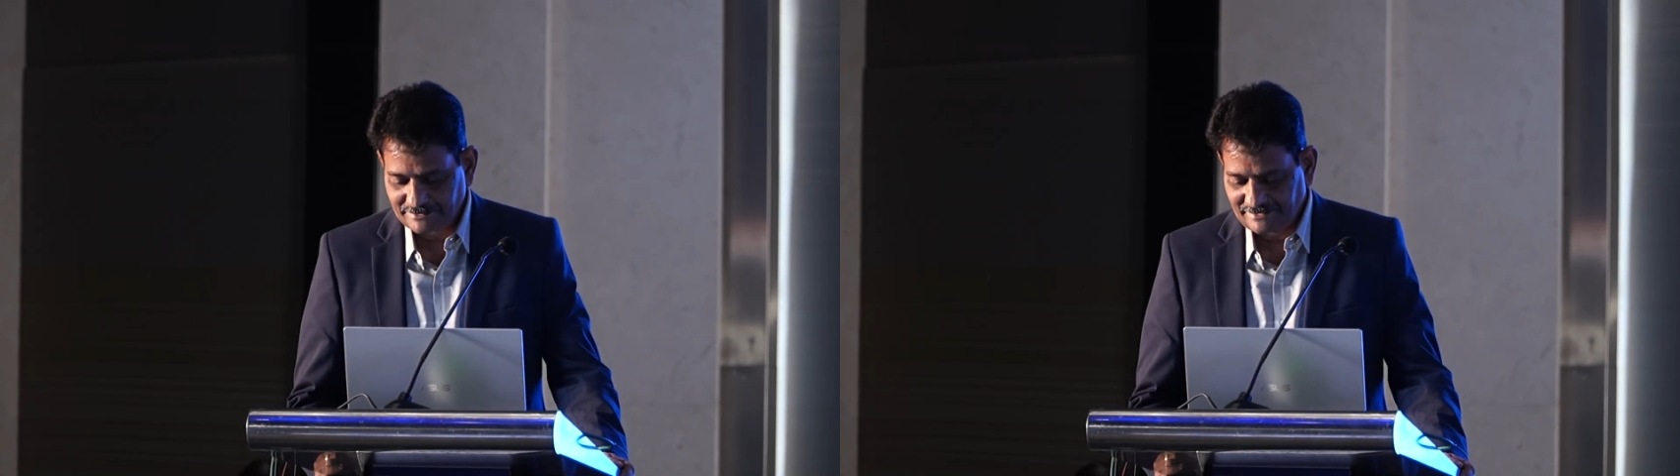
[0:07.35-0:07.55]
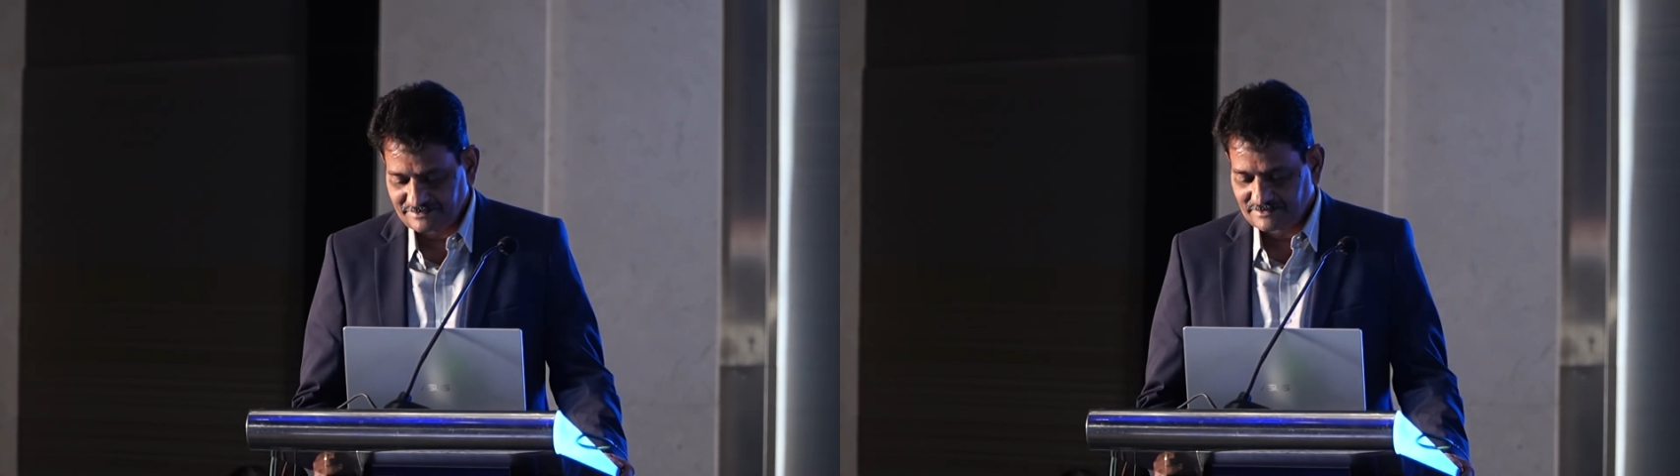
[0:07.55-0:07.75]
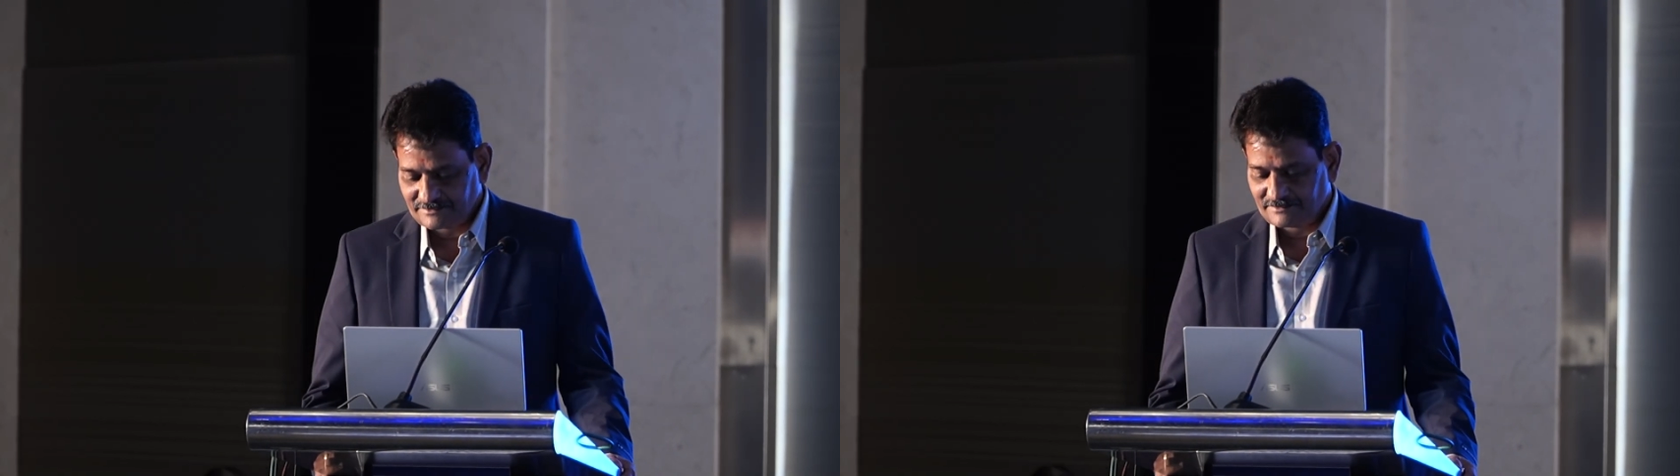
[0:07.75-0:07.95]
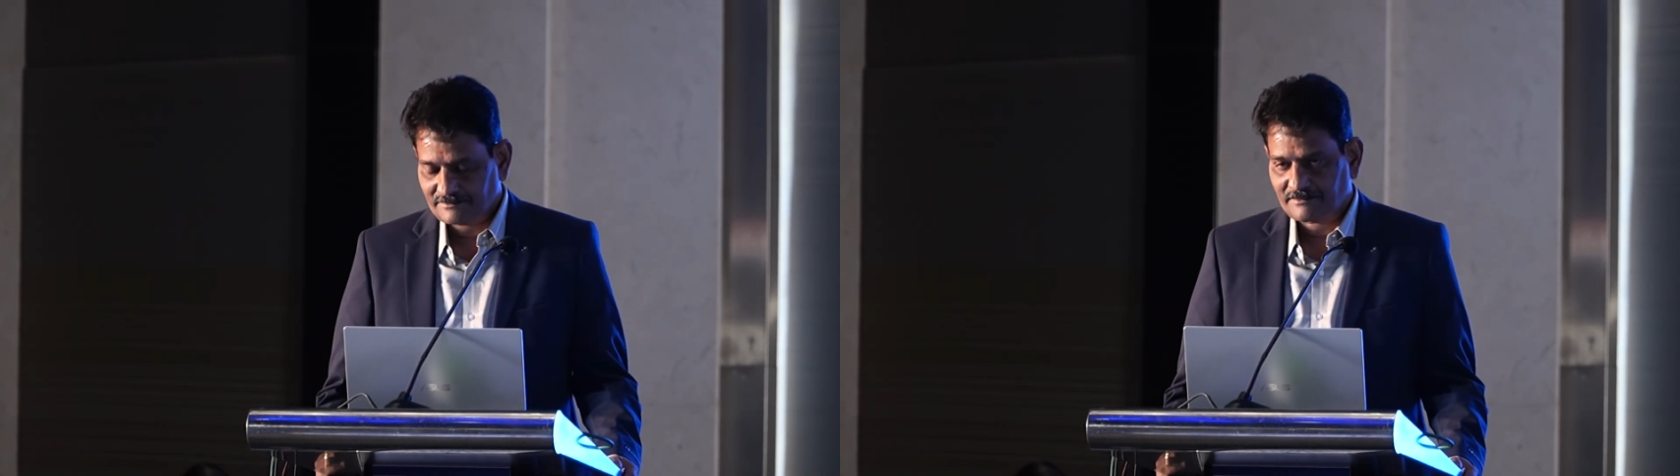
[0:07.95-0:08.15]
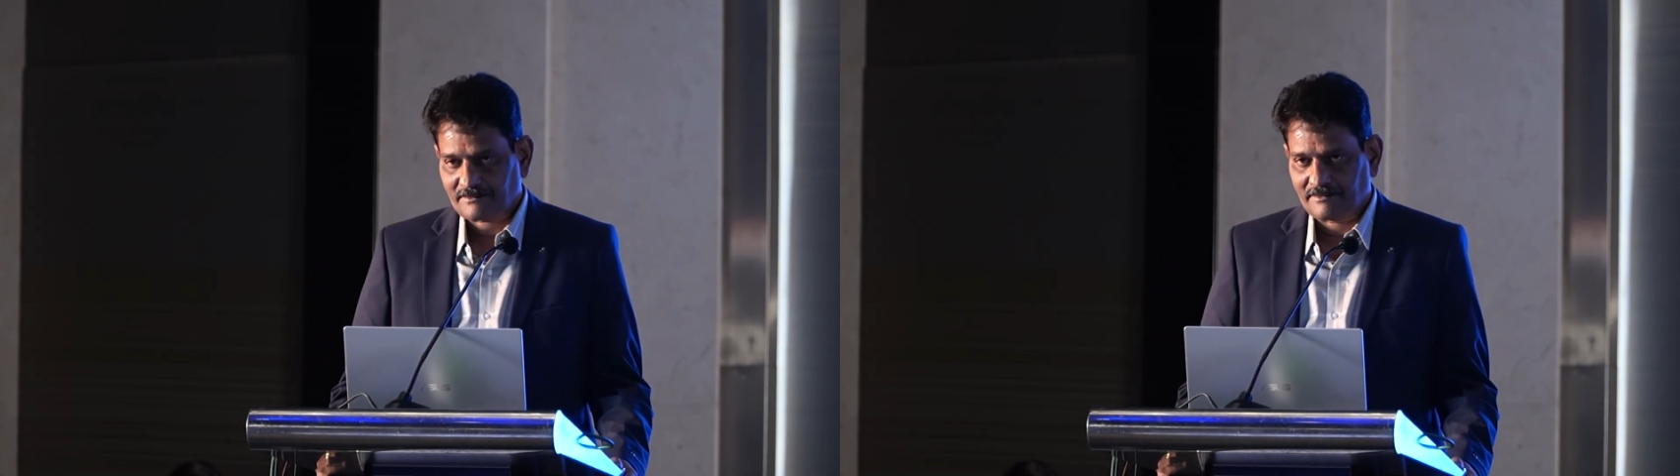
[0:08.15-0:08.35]
guests,
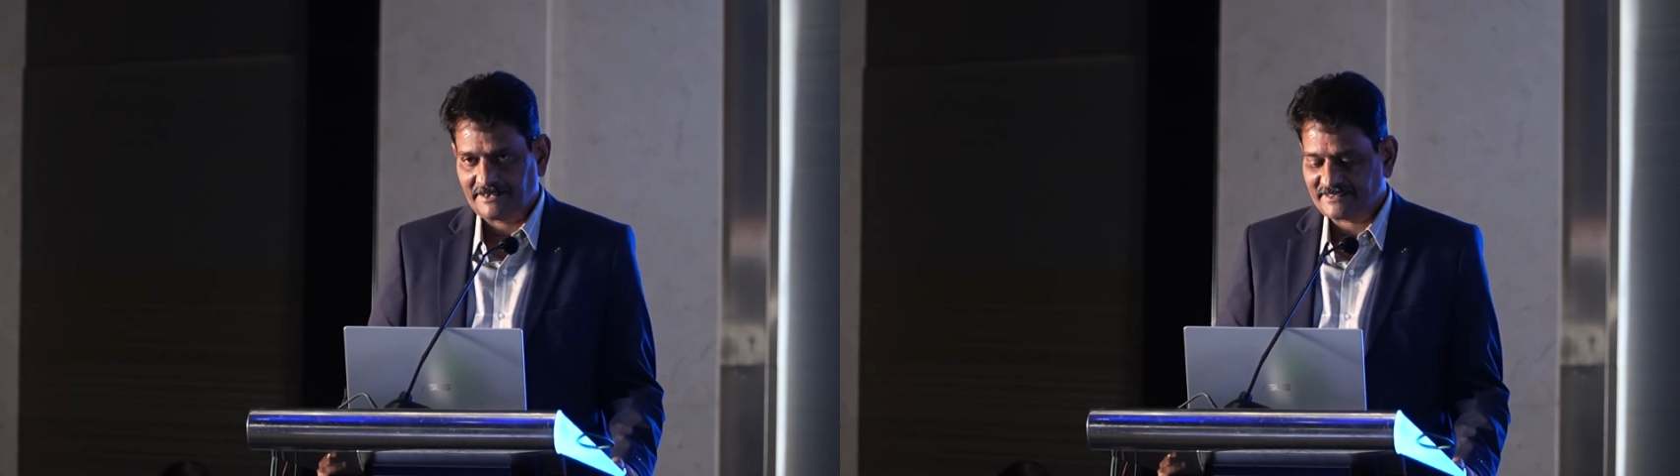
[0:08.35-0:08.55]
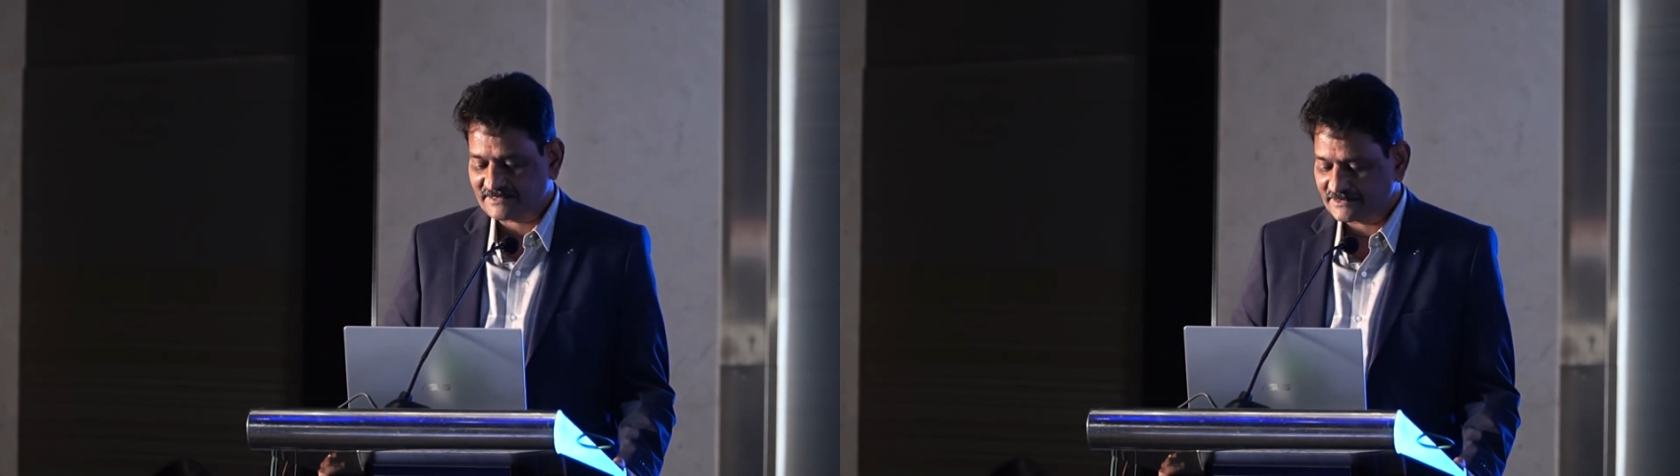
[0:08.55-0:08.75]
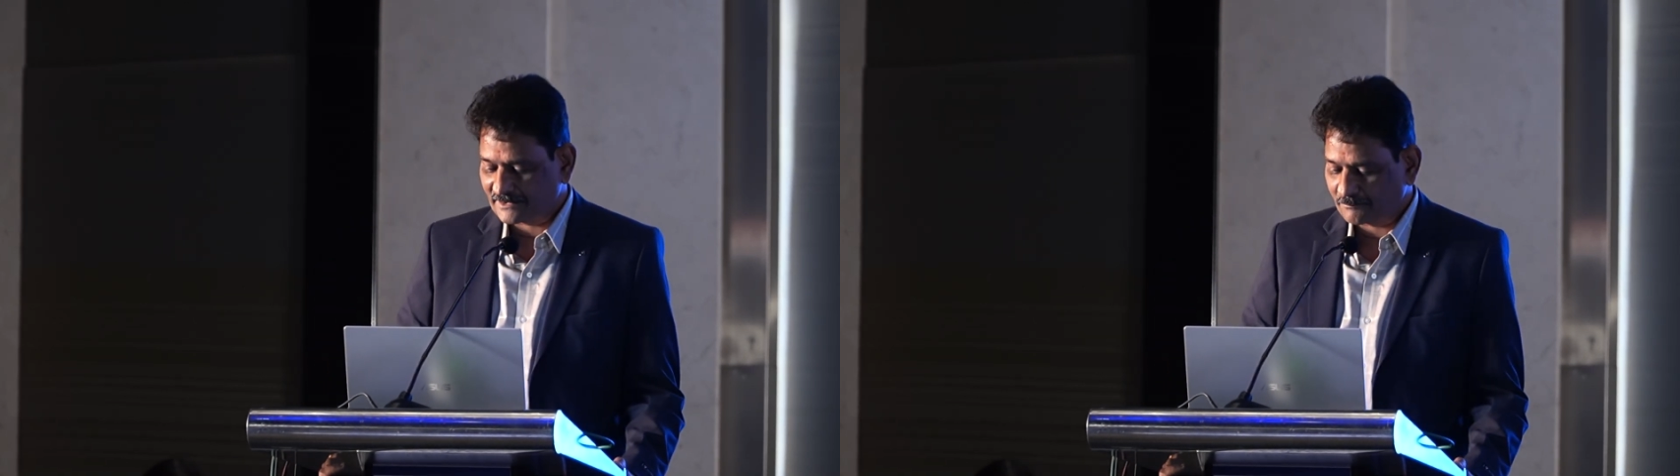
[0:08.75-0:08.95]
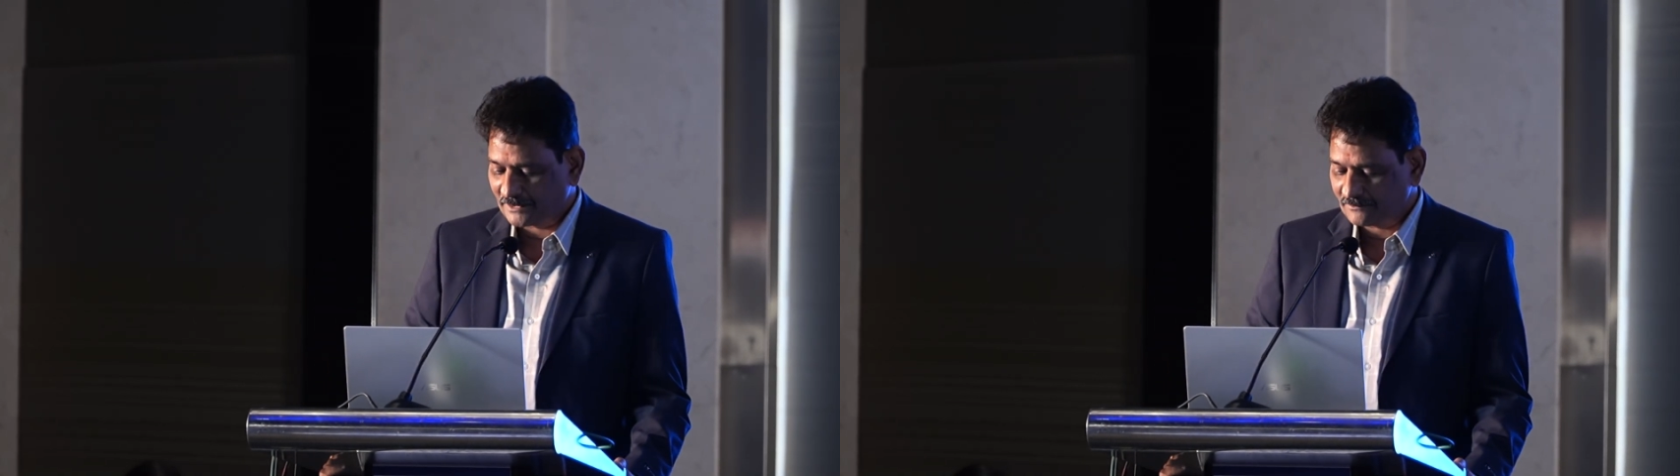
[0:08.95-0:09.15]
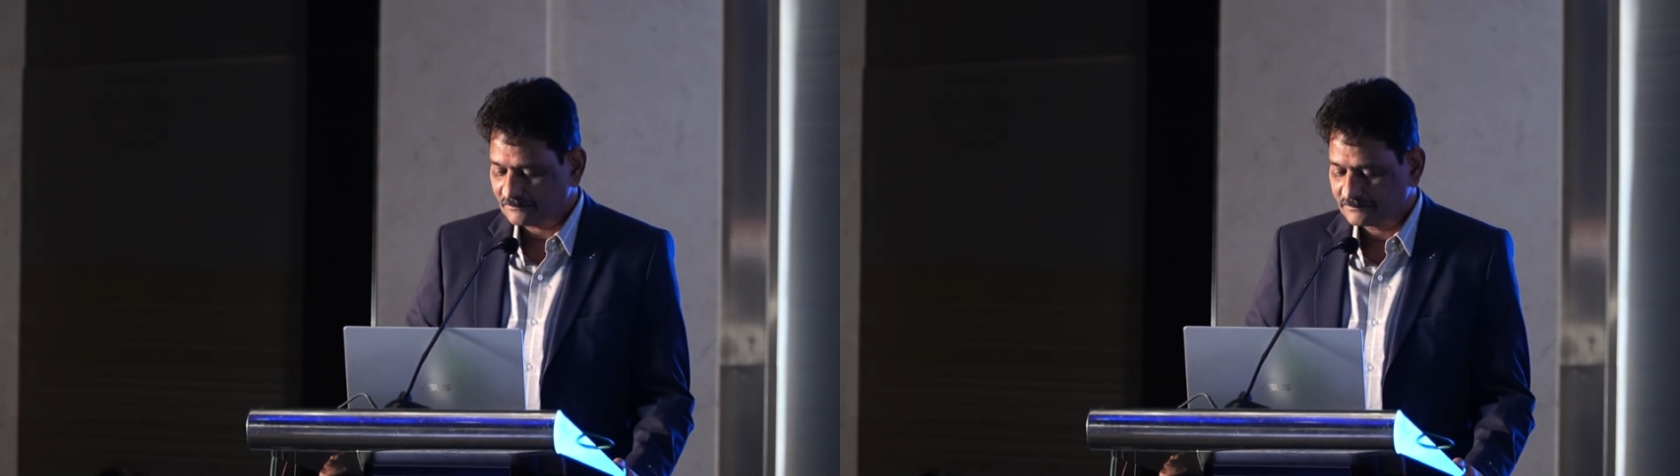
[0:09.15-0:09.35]
ladies and
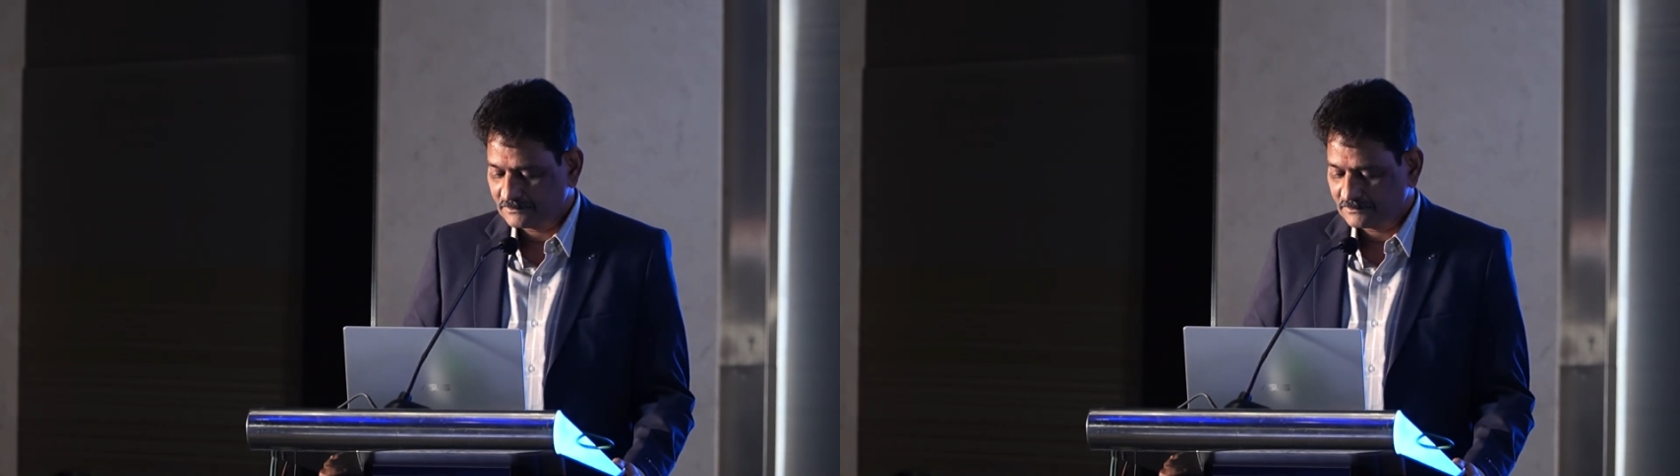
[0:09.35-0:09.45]
gentlemen,